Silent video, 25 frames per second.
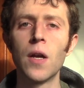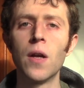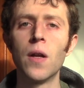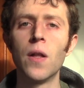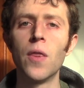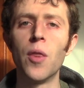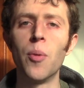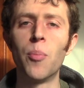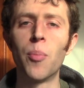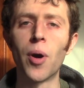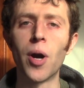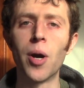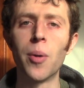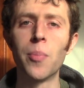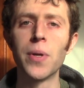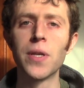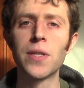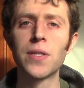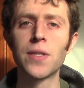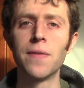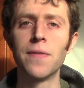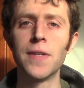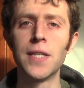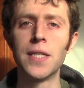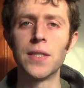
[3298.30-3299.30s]
The
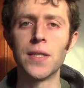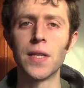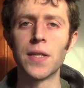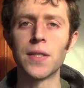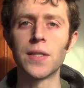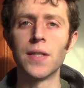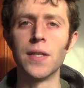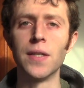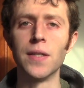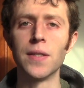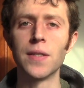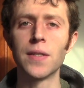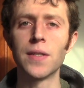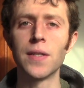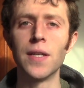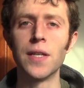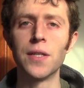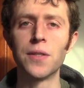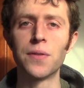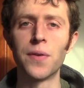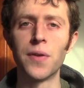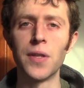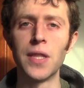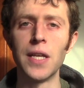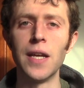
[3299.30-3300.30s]
purpose of existence is
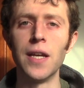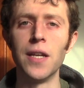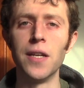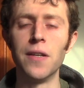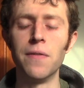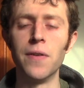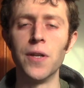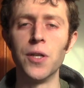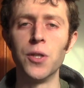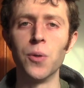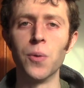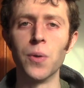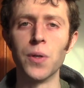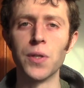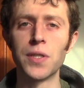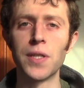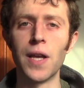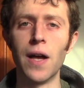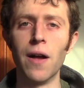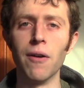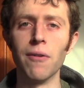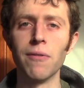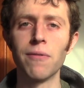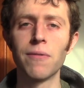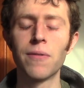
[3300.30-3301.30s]
for the individual
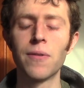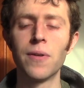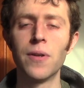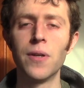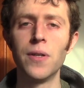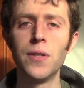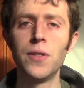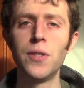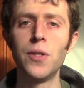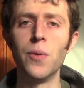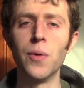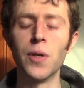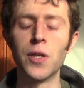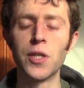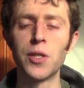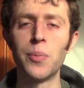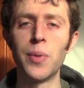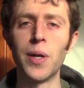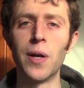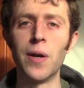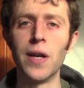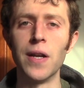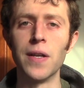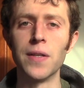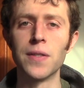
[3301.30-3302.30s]
self to
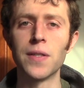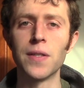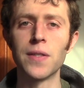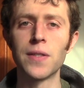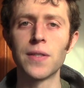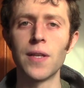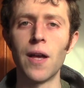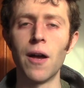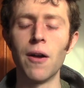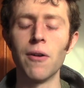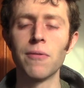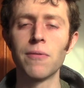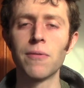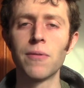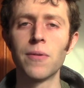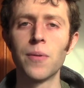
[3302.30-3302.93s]
experience itself.